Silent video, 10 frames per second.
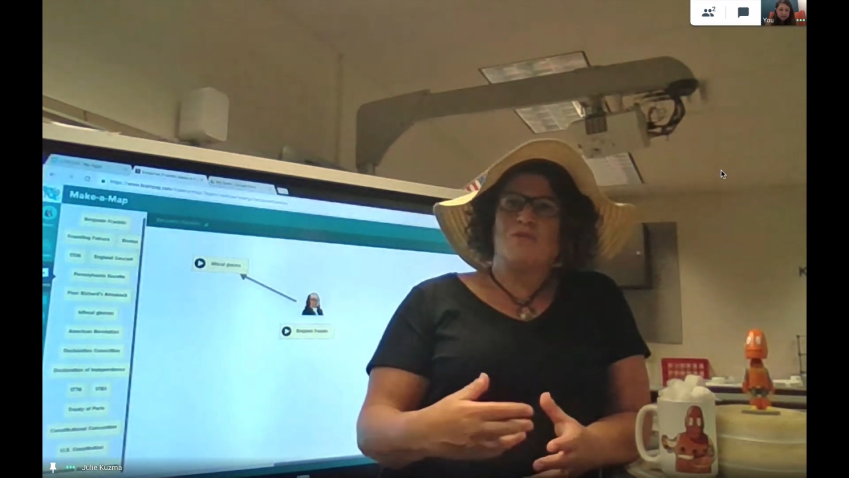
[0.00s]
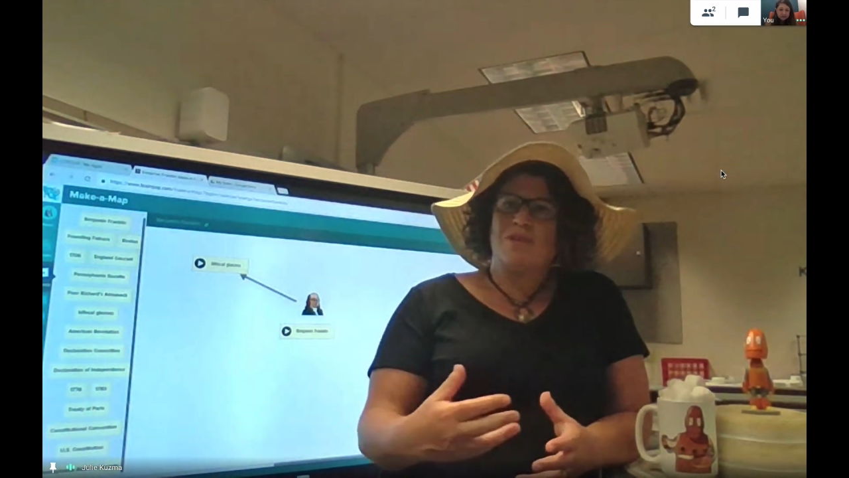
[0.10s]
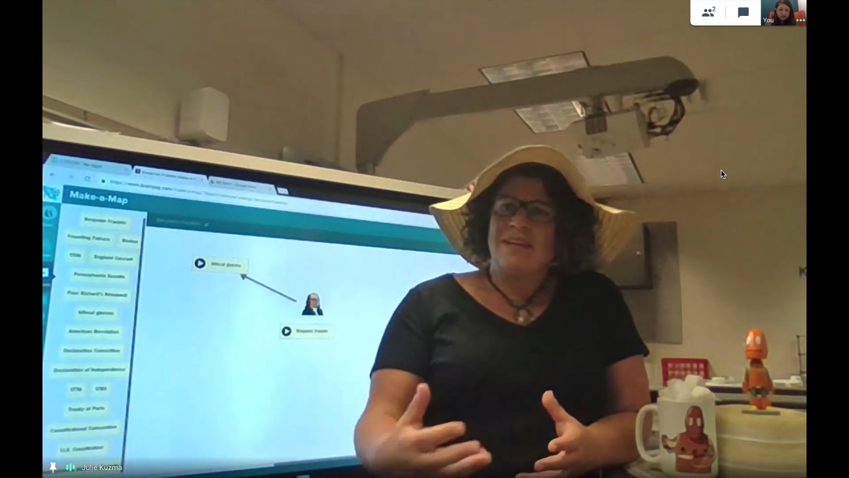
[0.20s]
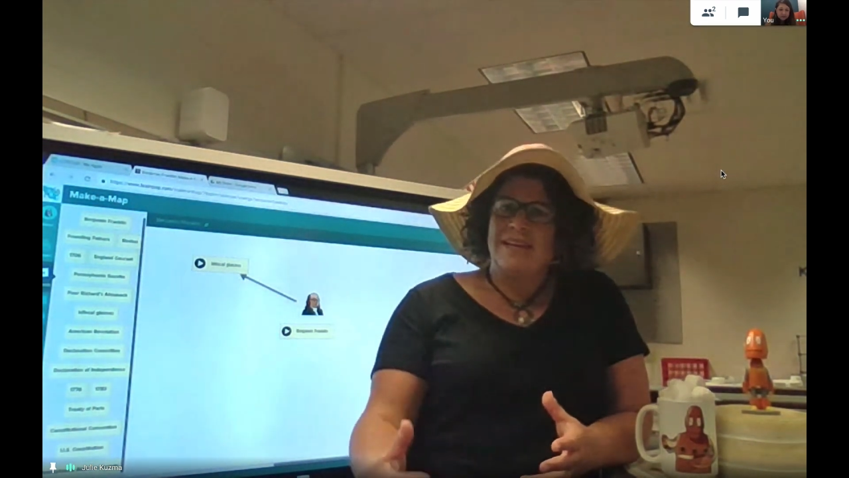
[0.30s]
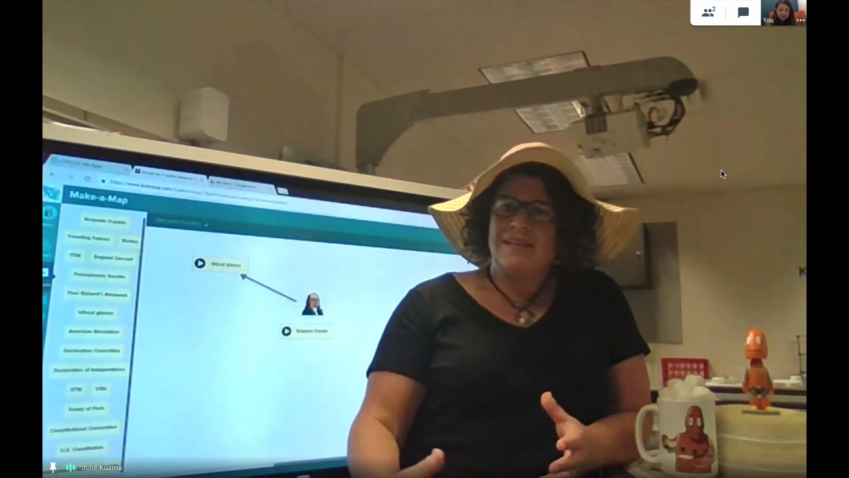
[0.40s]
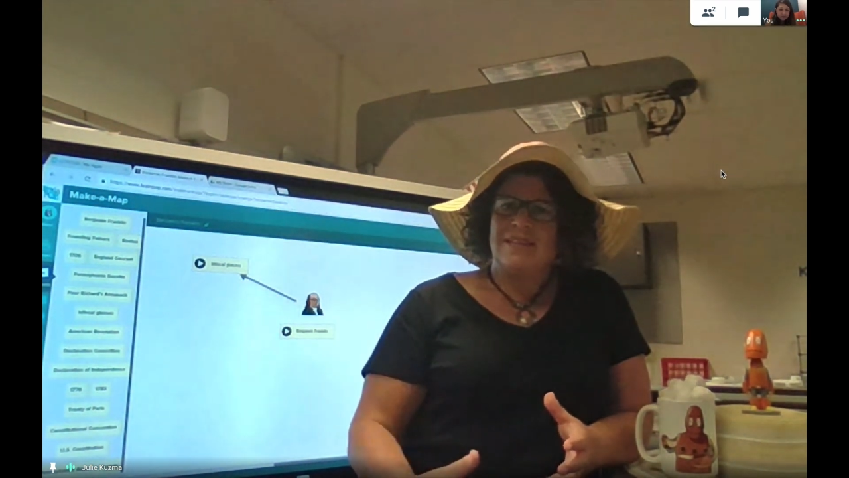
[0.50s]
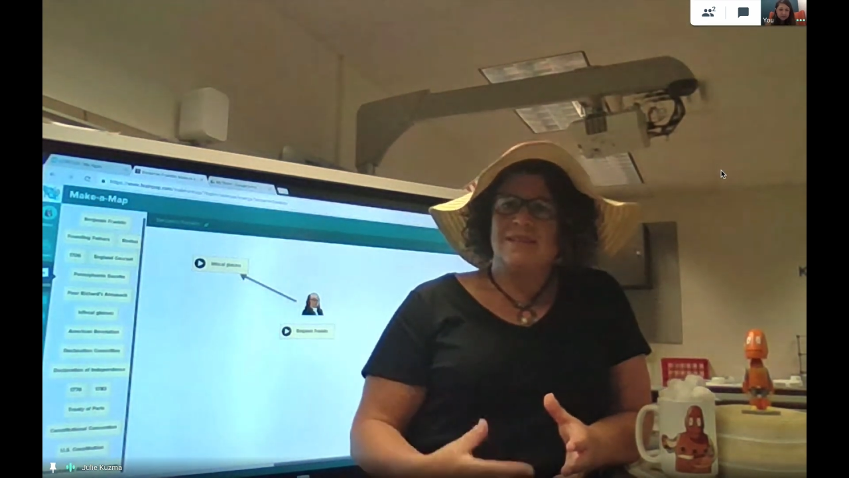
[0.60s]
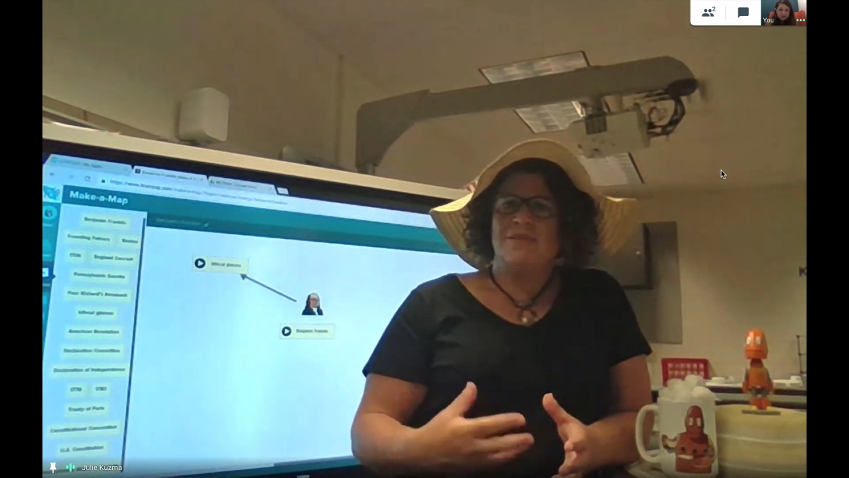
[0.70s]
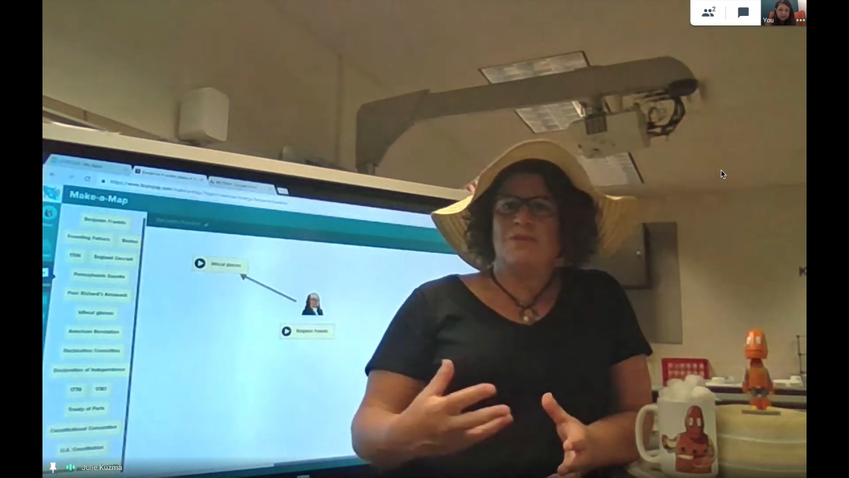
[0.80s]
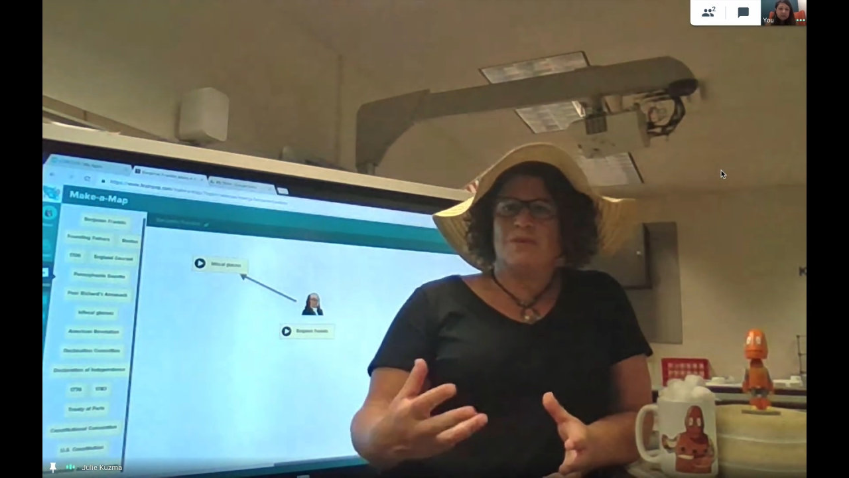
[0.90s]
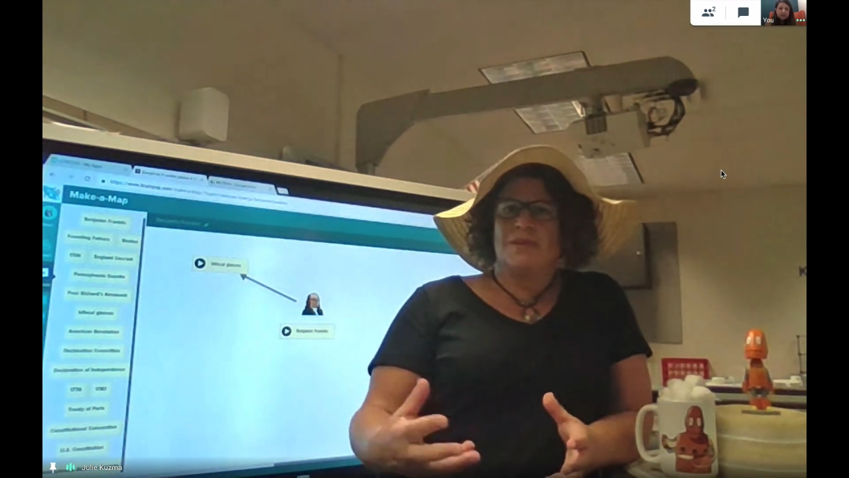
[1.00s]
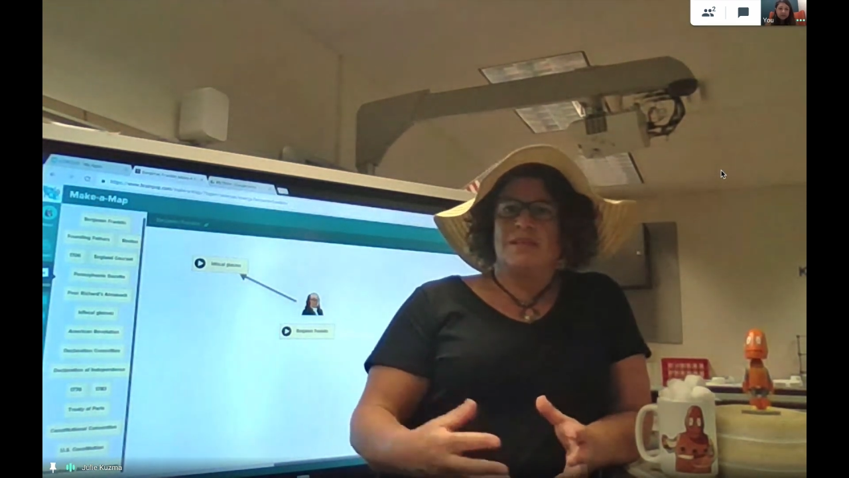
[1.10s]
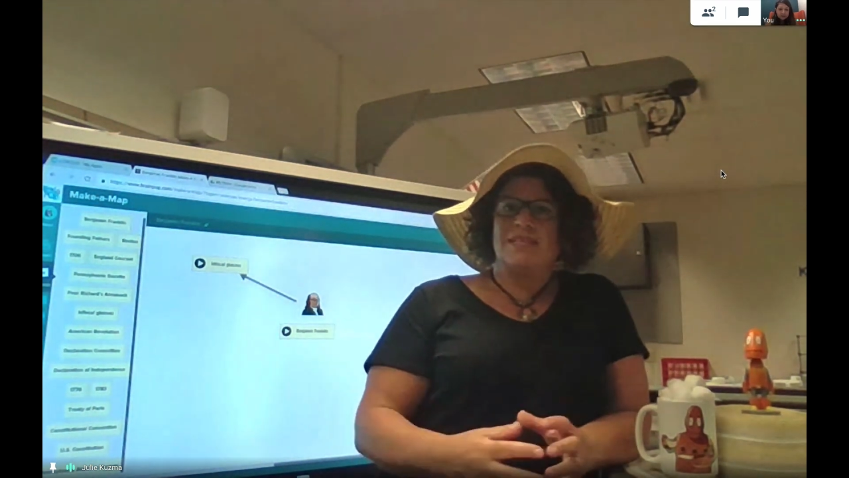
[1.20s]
written or